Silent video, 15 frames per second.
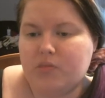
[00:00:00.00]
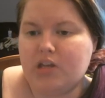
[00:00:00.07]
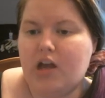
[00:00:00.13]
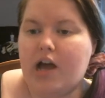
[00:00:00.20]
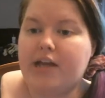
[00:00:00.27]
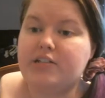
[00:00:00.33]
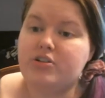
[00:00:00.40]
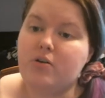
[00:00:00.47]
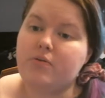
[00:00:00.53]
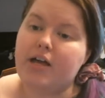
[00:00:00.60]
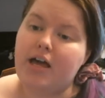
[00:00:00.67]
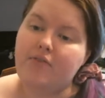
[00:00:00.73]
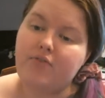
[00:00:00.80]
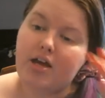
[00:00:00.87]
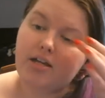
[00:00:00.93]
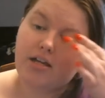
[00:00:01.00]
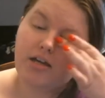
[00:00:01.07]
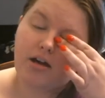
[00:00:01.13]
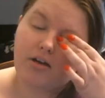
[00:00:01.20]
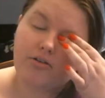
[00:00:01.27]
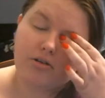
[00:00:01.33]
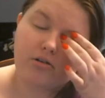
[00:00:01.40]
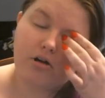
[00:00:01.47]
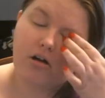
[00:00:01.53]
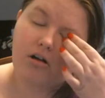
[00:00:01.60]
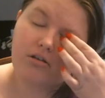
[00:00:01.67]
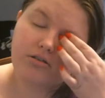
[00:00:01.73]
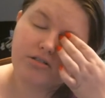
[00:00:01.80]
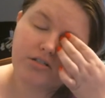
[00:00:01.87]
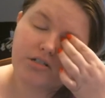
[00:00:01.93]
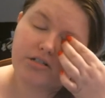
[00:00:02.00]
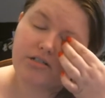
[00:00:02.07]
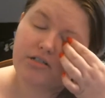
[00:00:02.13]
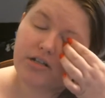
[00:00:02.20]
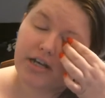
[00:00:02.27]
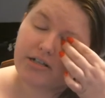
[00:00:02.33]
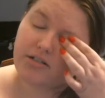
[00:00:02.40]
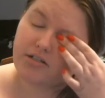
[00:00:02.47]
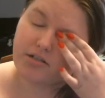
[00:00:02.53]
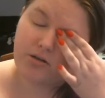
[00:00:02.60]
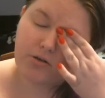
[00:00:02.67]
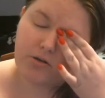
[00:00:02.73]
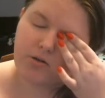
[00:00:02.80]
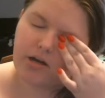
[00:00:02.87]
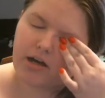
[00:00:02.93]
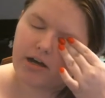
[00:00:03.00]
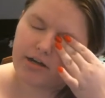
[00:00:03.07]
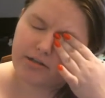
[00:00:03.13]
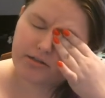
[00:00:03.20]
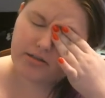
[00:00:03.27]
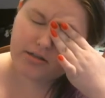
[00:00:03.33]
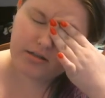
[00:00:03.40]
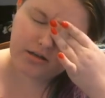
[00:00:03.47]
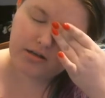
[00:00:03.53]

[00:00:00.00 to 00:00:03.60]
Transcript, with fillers: I don't have any other hauls just yet to show you guys.